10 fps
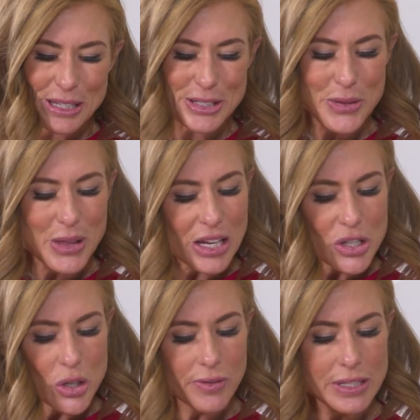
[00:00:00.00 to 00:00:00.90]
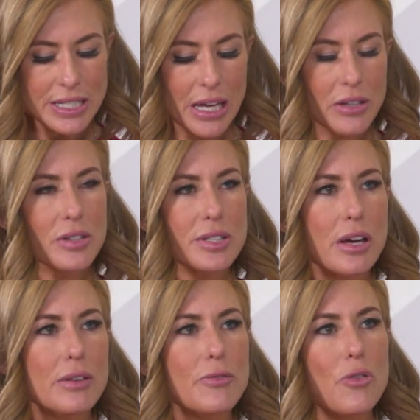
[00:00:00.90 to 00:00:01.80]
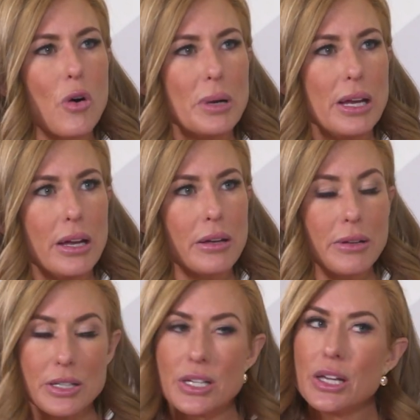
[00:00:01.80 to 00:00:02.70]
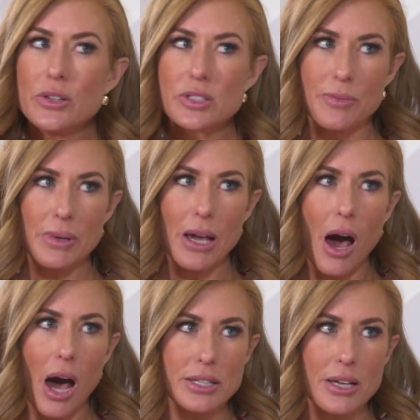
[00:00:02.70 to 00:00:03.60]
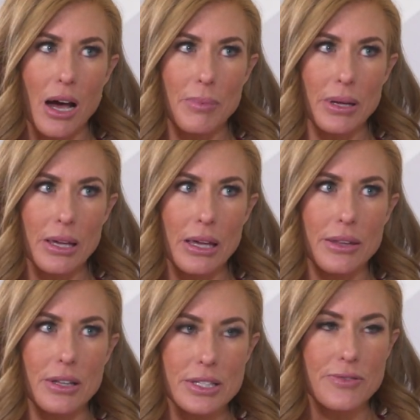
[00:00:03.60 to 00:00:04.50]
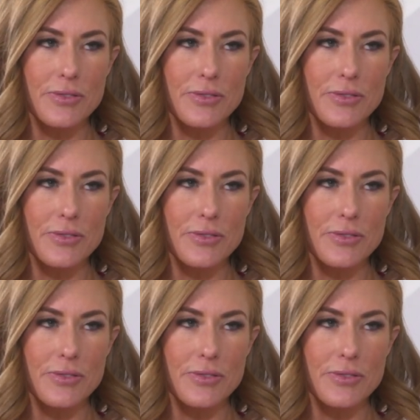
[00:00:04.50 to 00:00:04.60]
so, the issue of standards conformity continues to be a hot topic in this